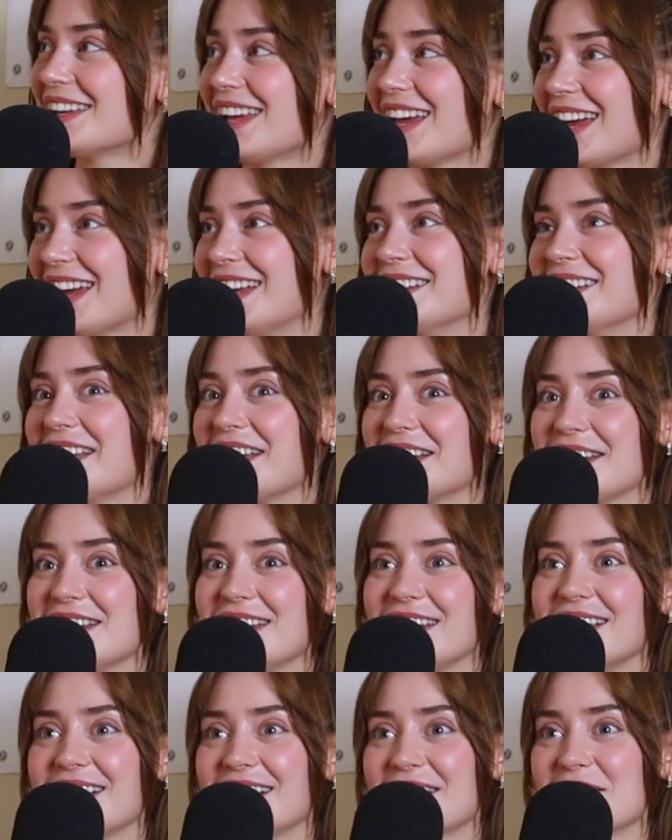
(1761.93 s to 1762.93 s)
And then
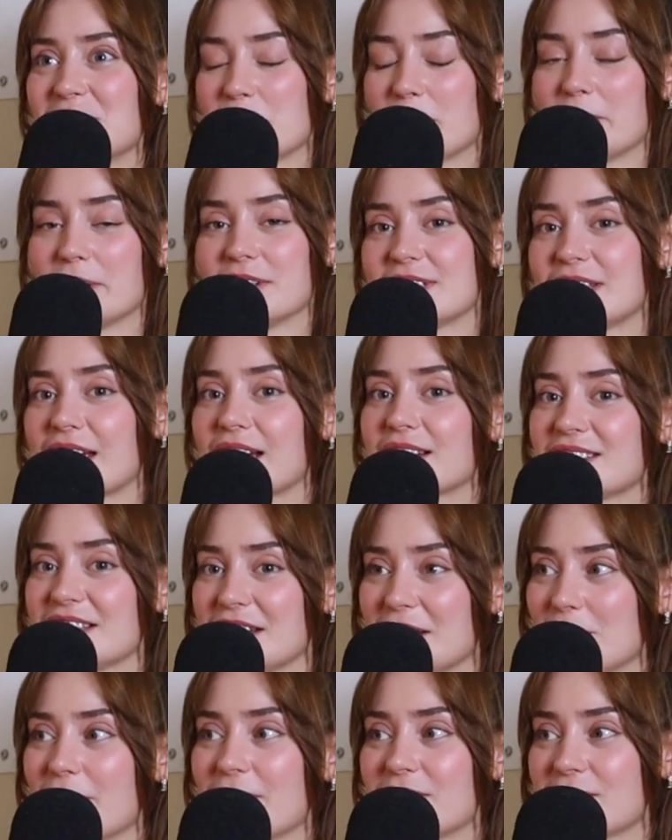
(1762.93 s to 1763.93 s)
we were
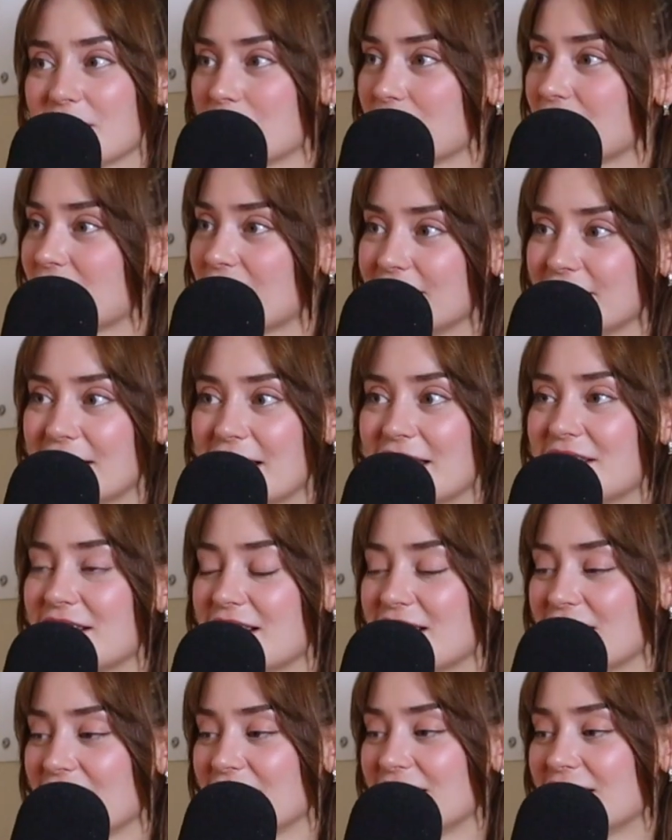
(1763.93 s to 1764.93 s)
texting about something
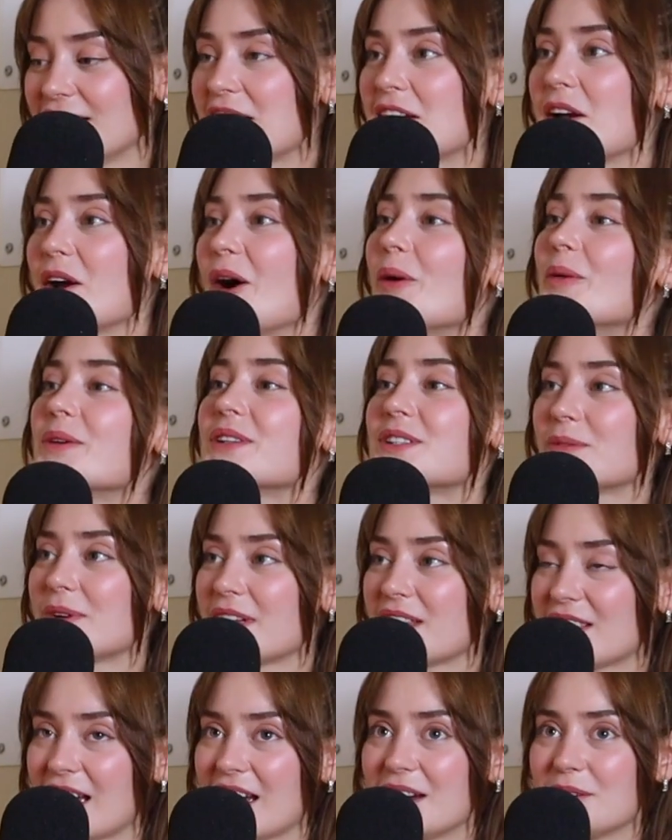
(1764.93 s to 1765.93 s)
later. Oh,
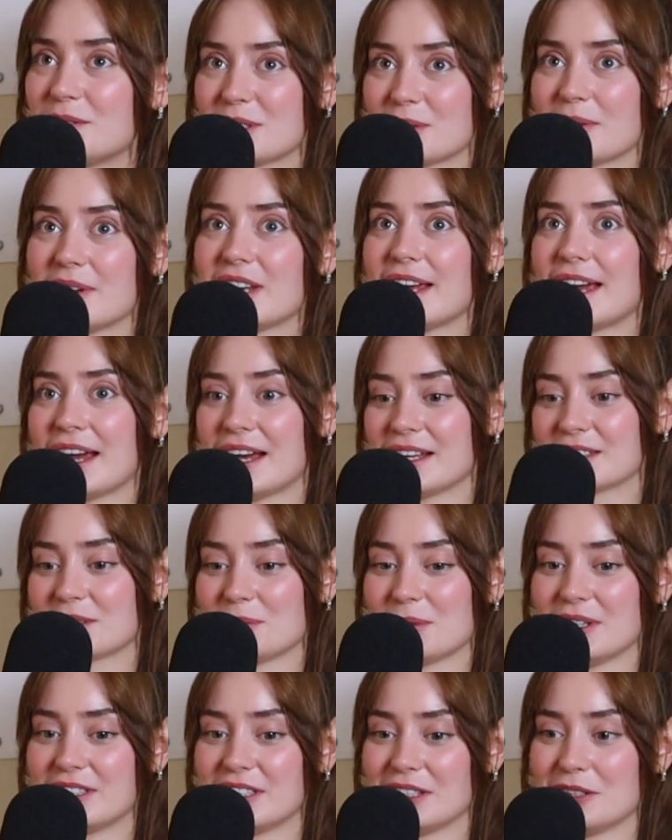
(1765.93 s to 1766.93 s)
that was when he asked
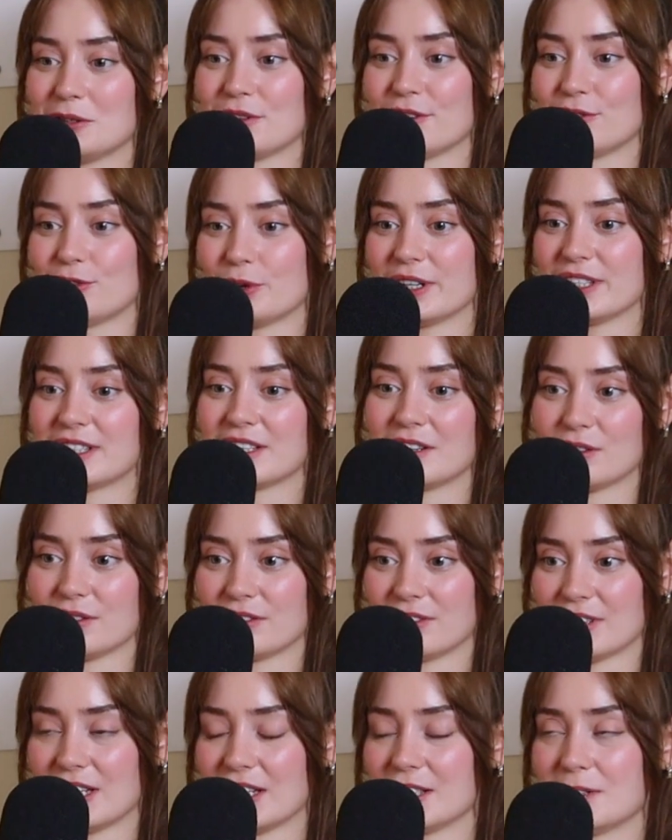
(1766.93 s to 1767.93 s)
me to do the voice of
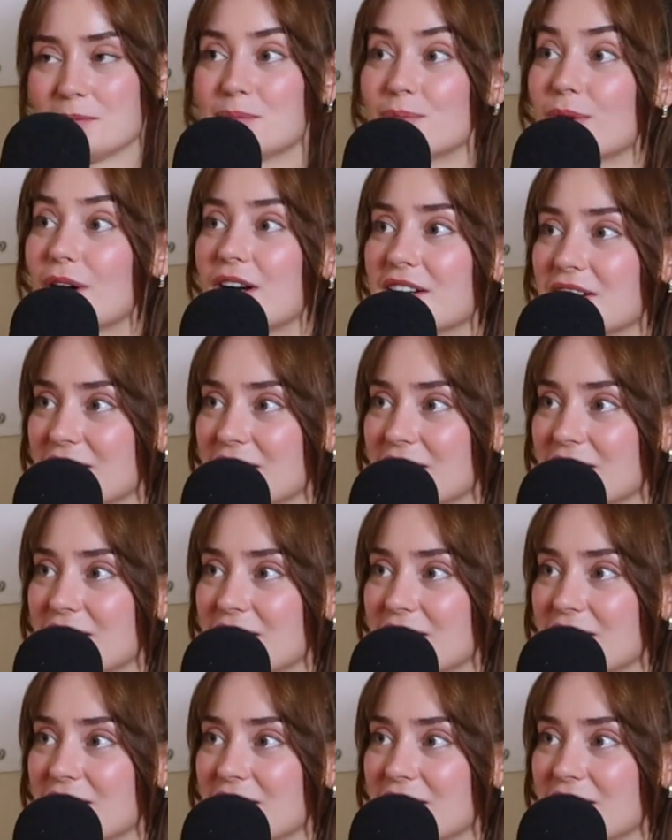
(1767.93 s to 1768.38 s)
his book.